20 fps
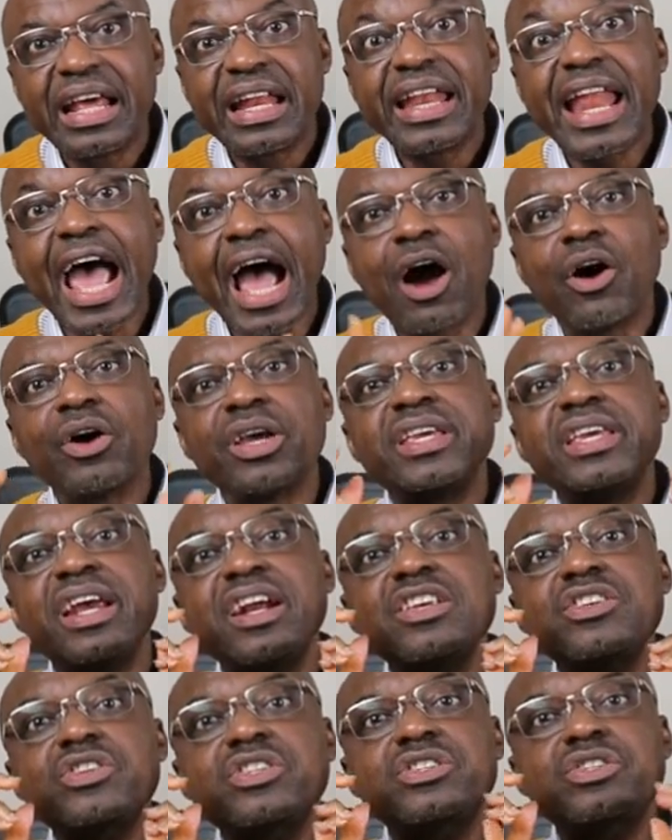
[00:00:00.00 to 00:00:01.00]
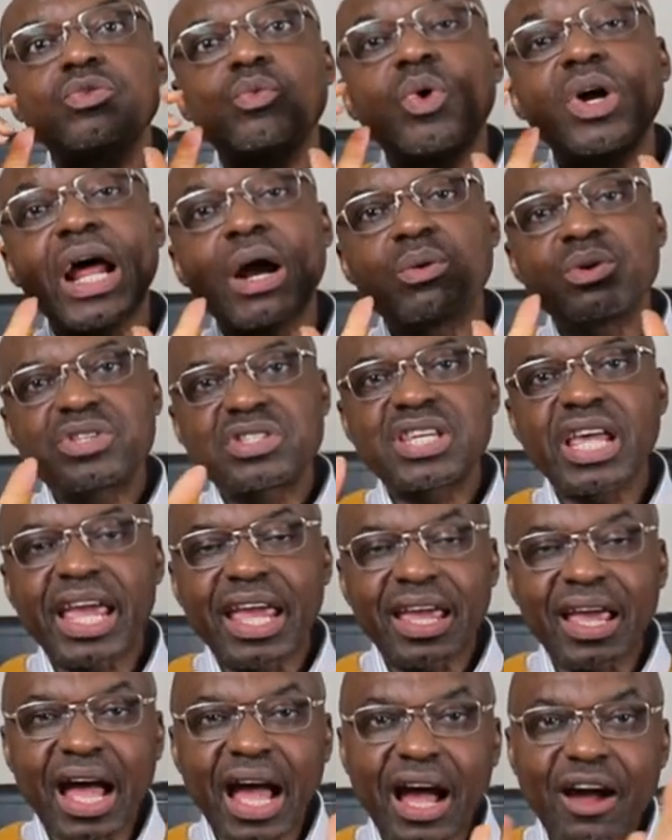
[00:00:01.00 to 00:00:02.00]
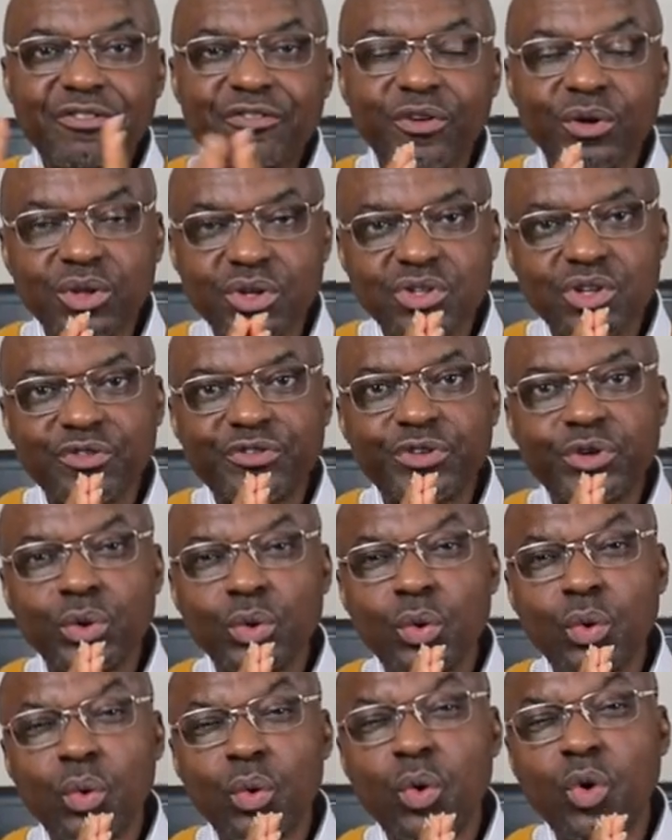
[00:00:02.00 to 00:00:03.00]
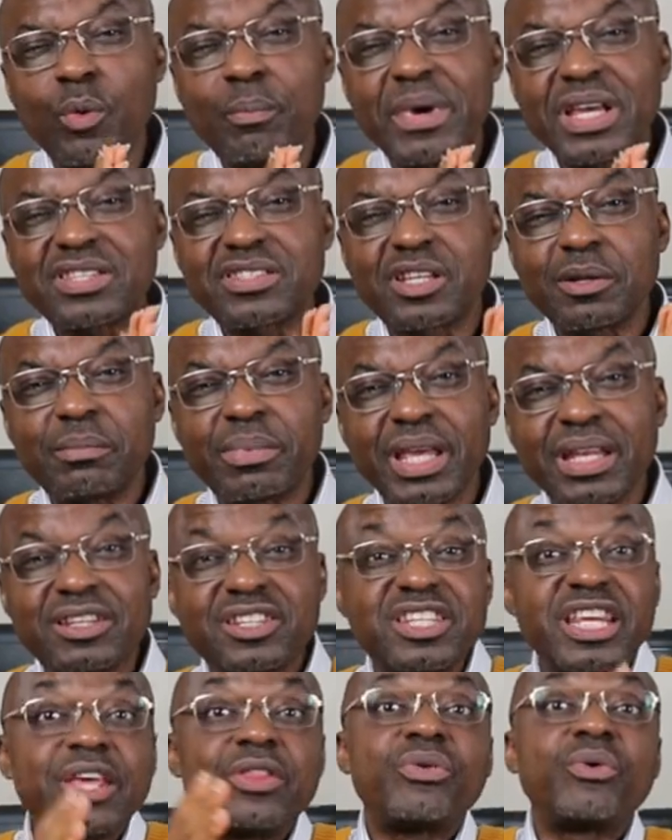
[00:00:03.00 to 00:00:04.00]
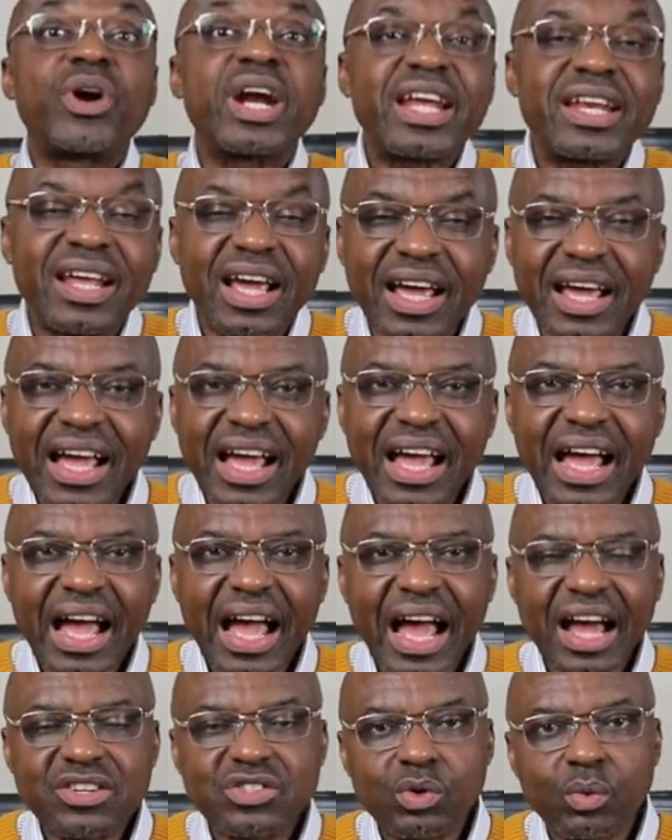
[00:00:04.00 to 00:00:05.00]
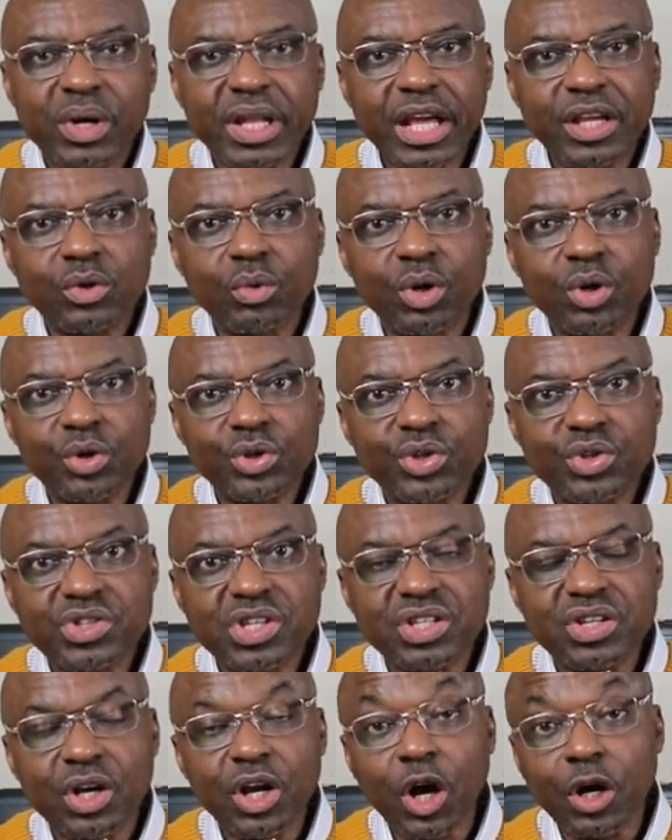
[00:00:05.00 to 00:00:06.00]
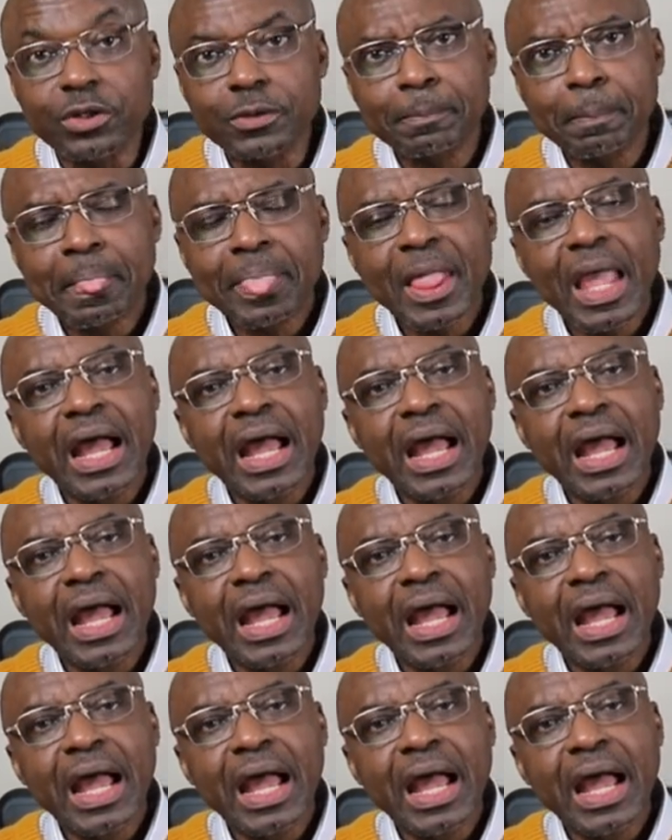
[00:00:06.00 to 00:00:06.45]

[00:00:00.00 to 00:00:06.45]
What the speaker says: Now, here's what I would say for those of you who may still be dithering as to whether you want to use it or not.